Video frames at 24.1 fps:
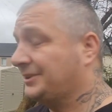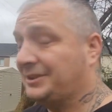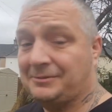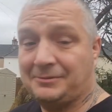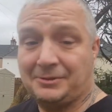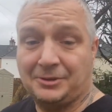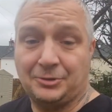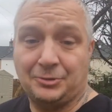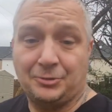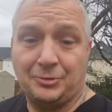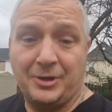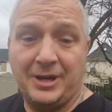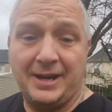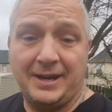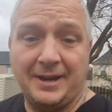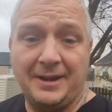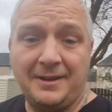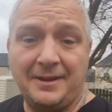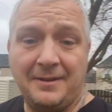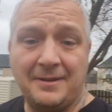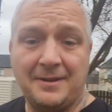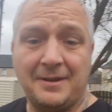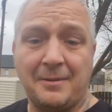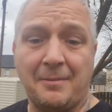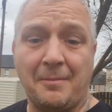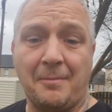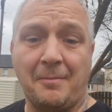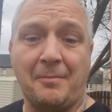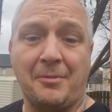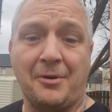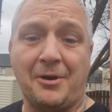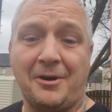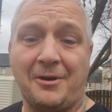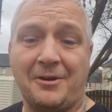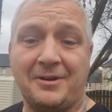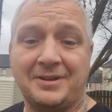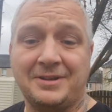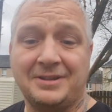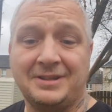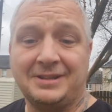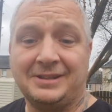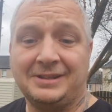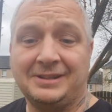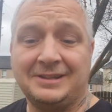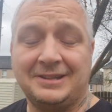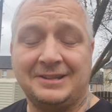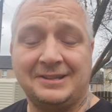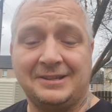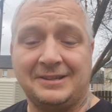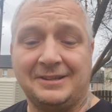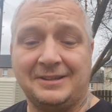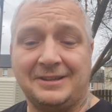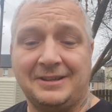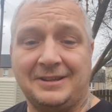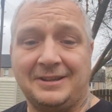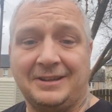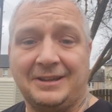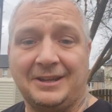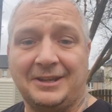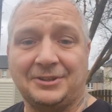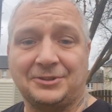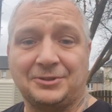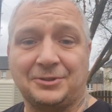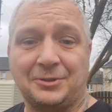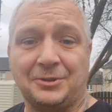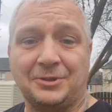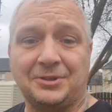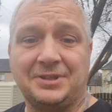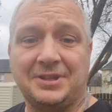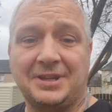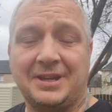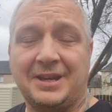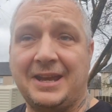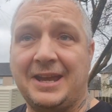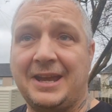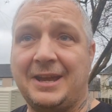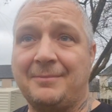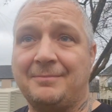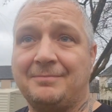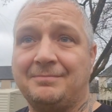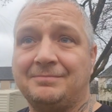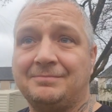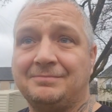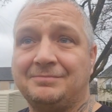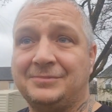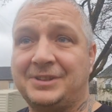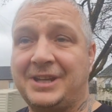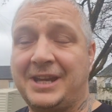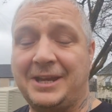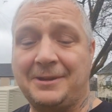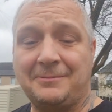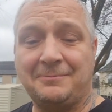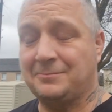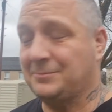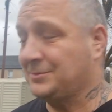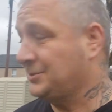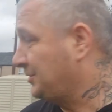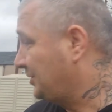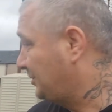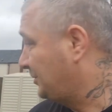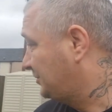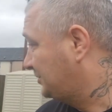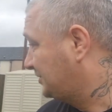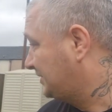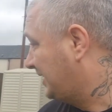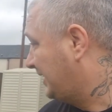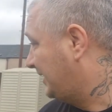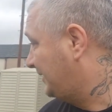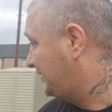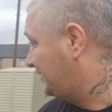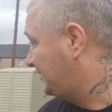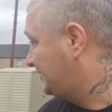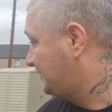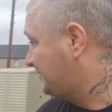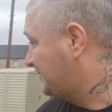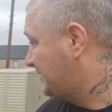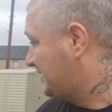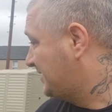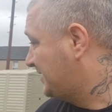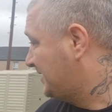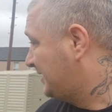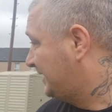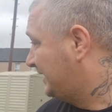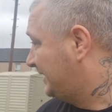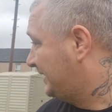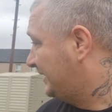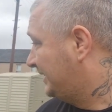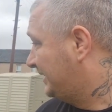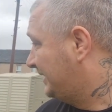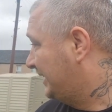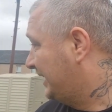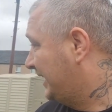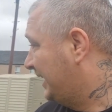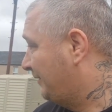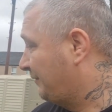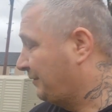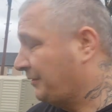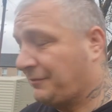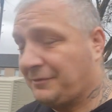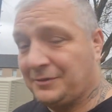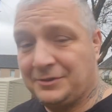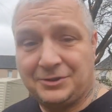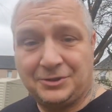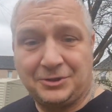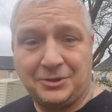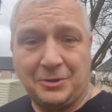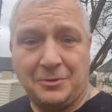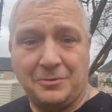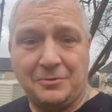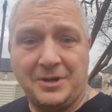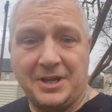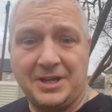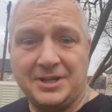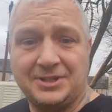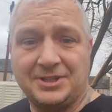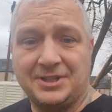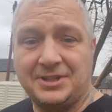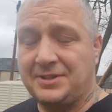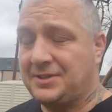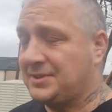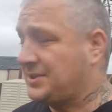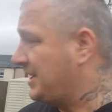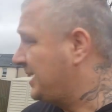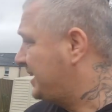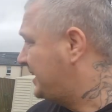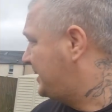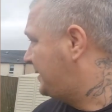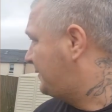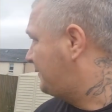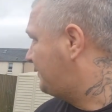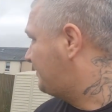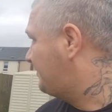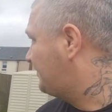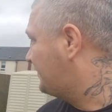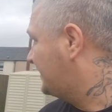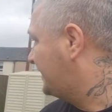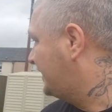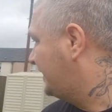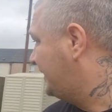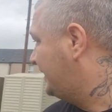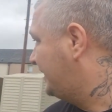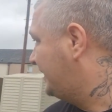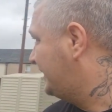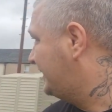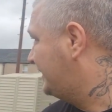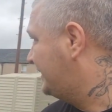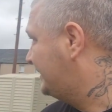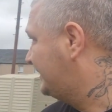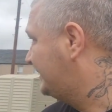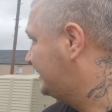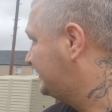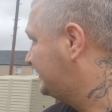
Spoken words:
it's raining, but that's good. Yeah, still standing, everything's still nice and tight. There